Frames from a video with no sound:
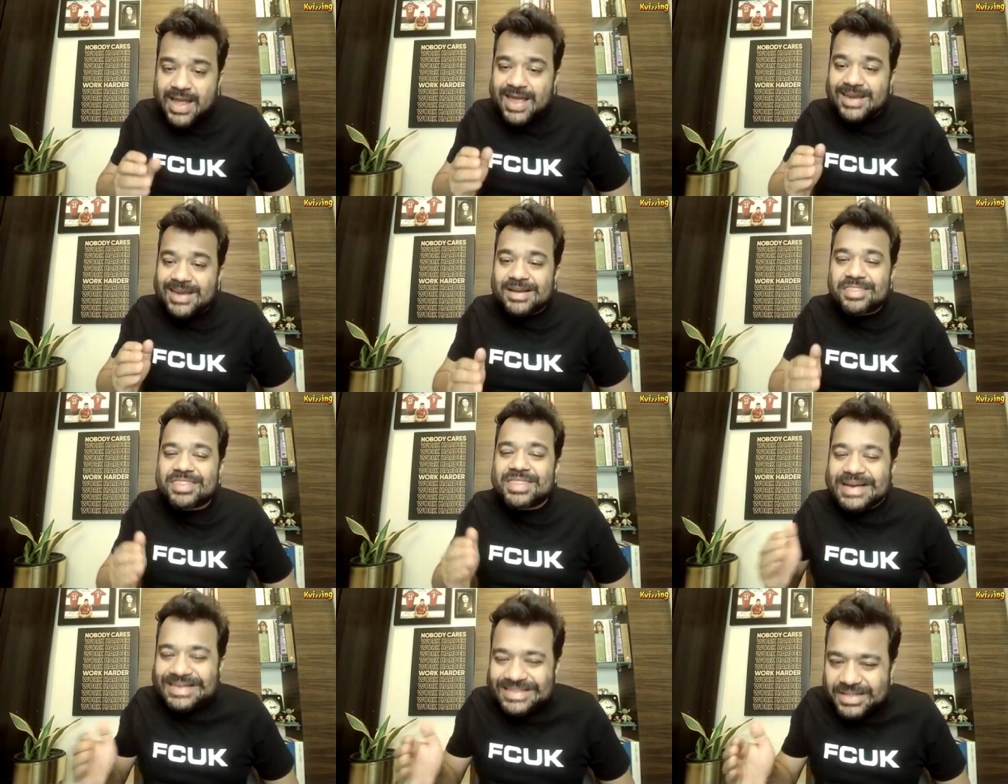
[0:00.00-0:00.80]
and it
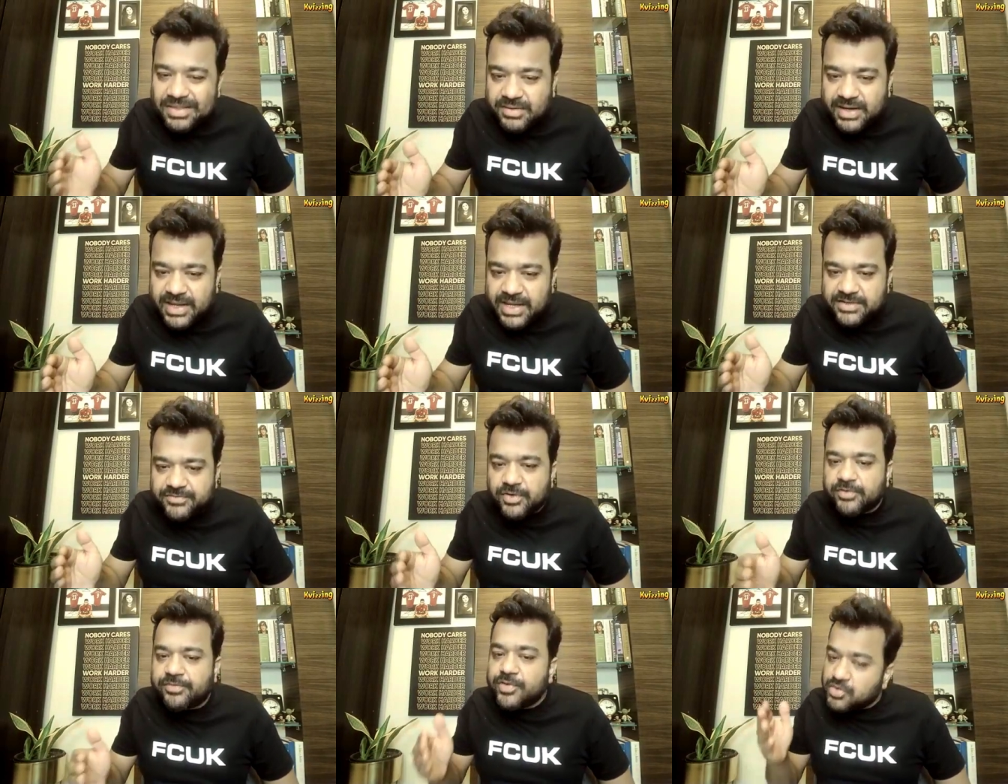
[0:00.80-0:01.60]
set the stage
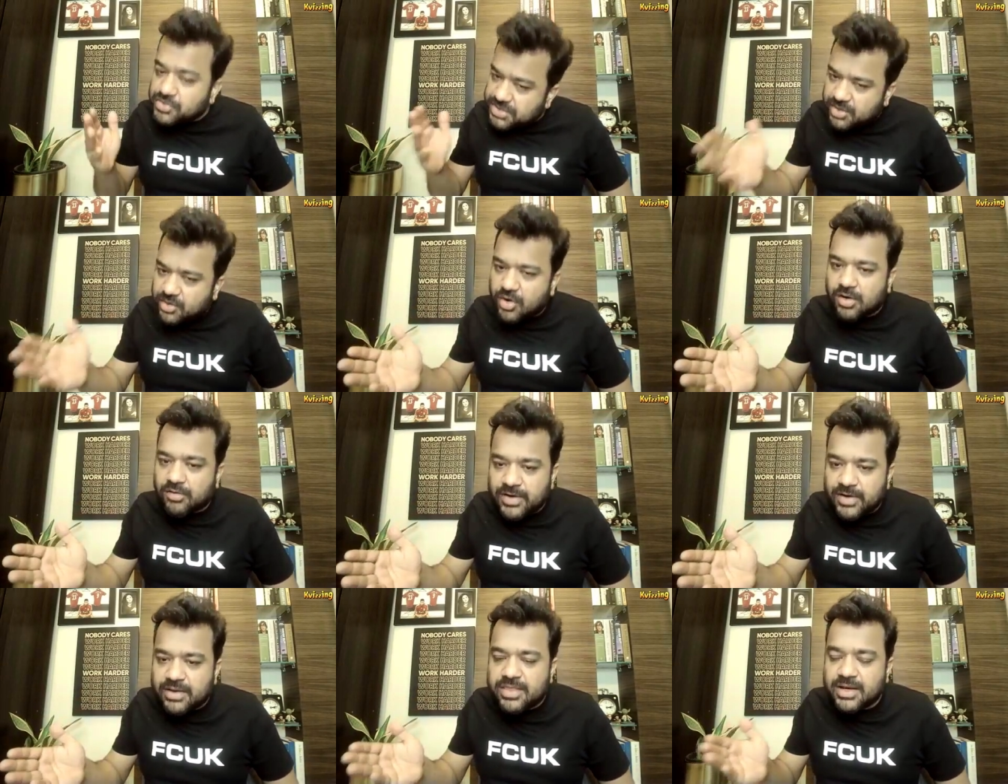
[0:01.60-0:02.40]
for future
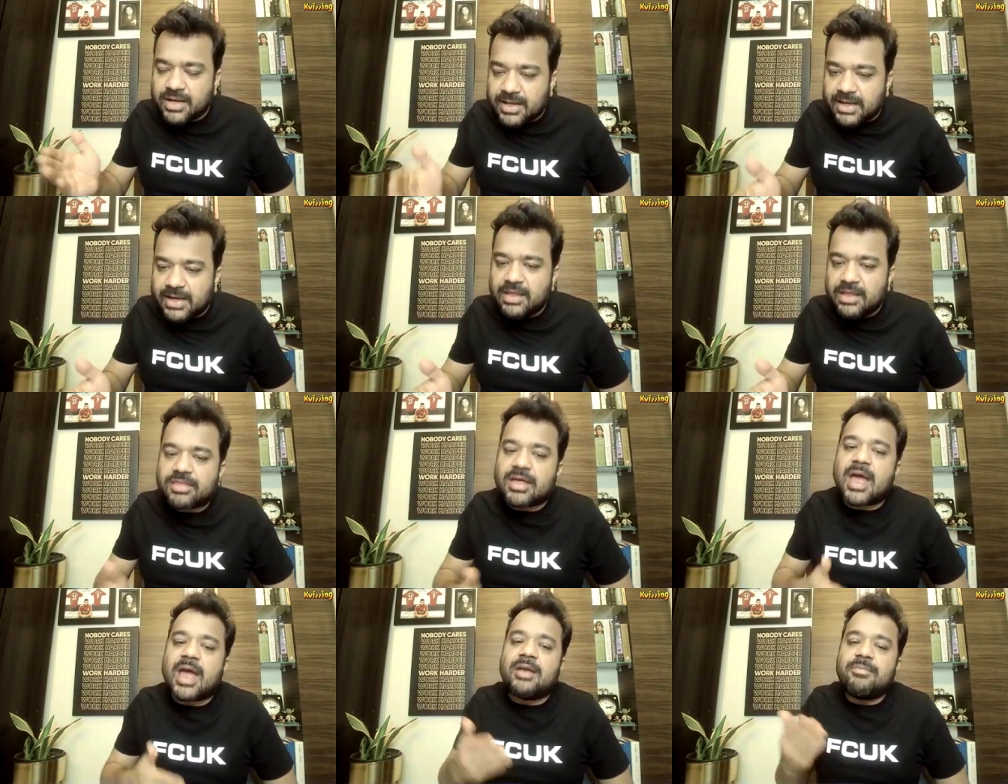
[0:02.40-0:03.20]
conflicts in Greece
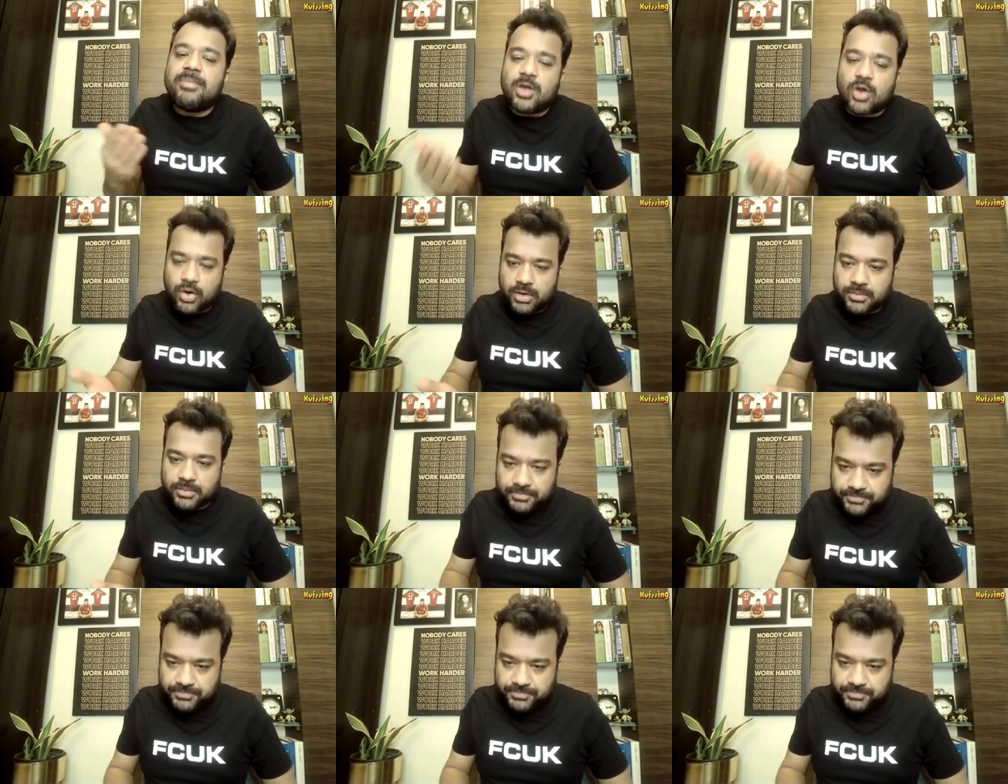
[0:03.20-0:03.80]
and beyond.